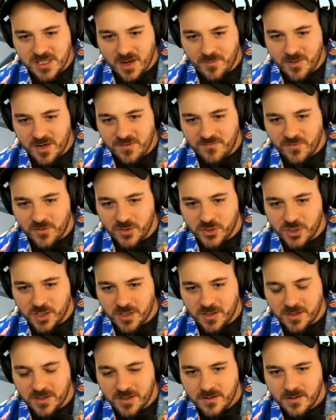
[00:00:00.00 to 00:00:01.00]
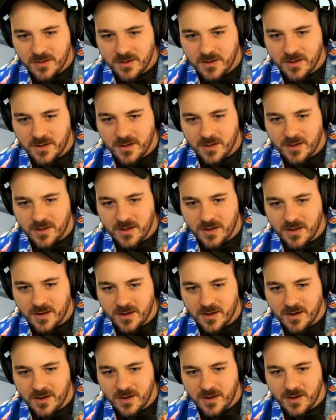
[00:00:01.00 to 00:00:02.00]
coming in for sure.
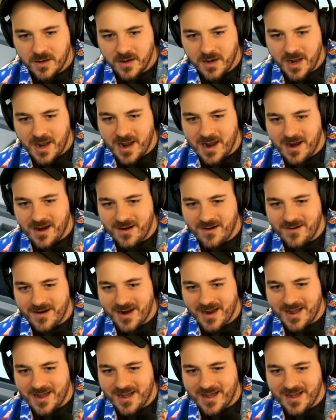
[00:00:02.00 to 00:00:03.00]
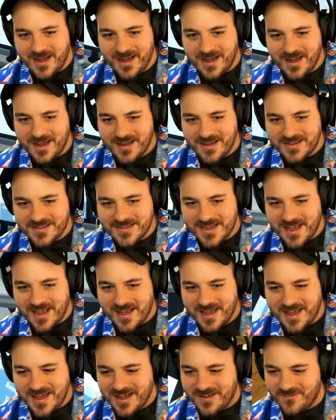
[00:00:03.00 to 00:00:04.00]
And here he is.
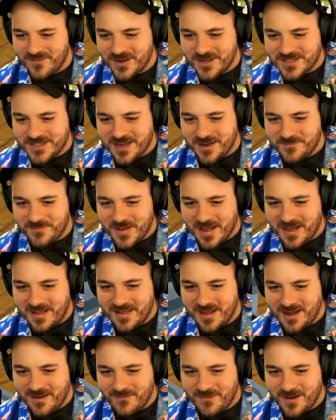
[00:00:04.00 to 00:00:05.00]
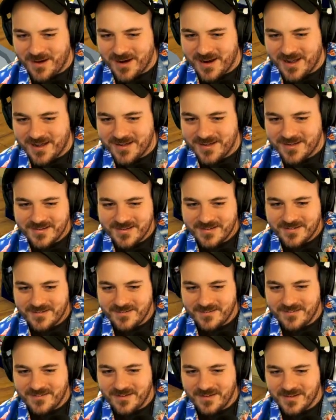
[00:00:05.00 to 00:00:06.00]
Hey, what's up, pal? How are you?
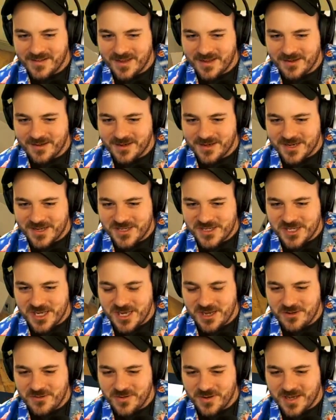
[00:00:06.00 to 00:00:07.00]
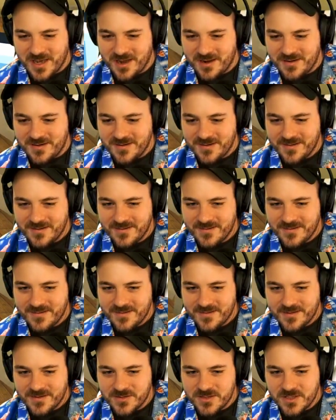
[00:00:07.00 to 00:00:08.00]
Holy, good to see you again.
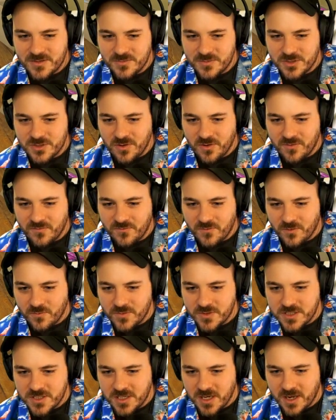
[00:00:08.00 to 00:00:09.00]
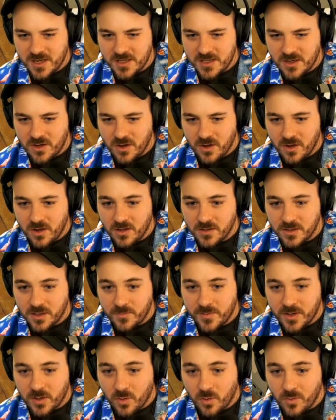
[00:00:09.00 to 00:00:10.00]
Let's see what he's going for. What's he got? Oh, a little
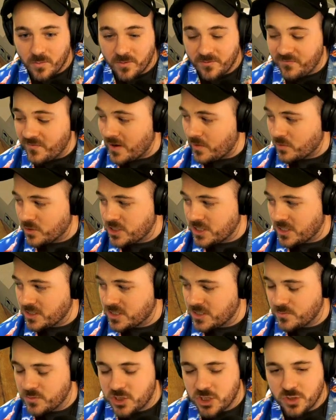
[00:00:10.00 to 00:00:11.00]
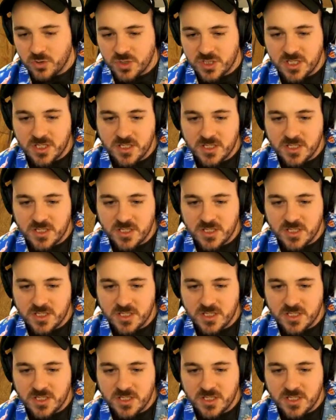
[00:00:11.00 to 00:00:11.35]
bit of orange. We're, we're selling some juice.